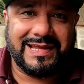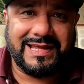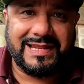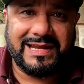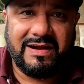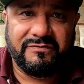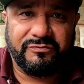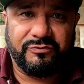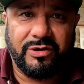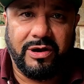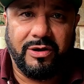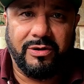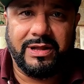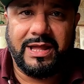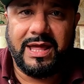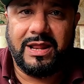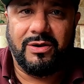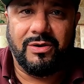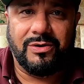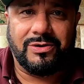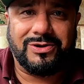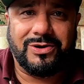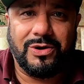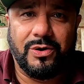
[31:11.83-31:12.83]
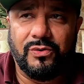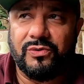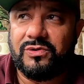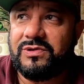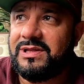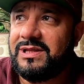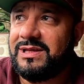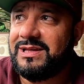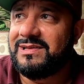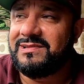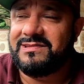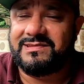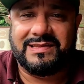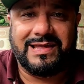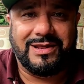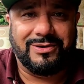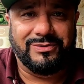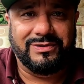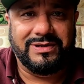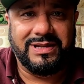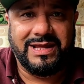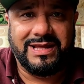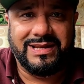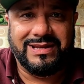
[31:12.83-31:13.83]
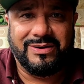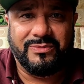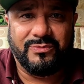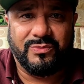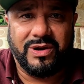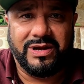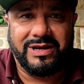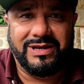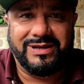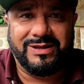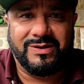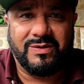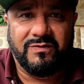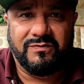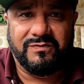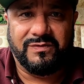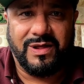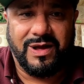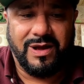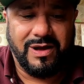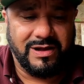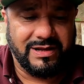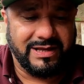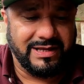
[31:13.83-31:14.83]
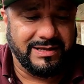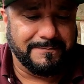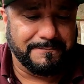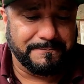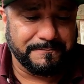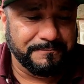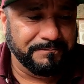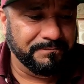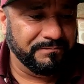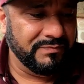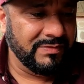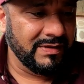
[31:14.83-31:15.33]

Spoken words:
second after I got all cozied and settled in and ready to go vlog, and